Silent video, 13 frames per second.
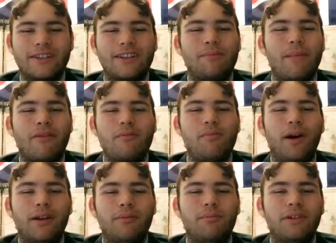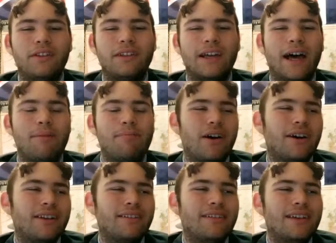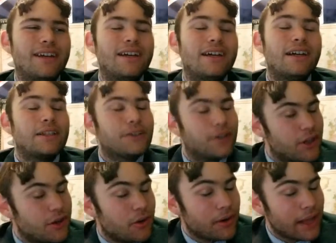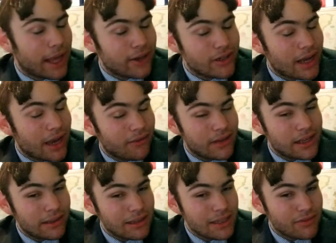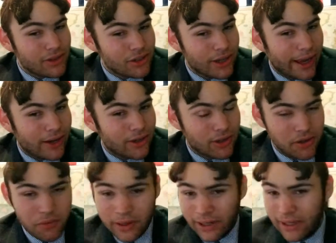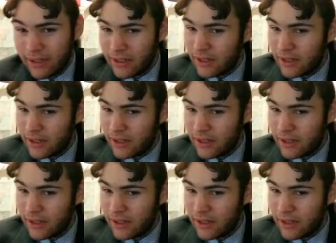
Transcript: It's up every button but the top button, so you don't actually have any cleavage action going on.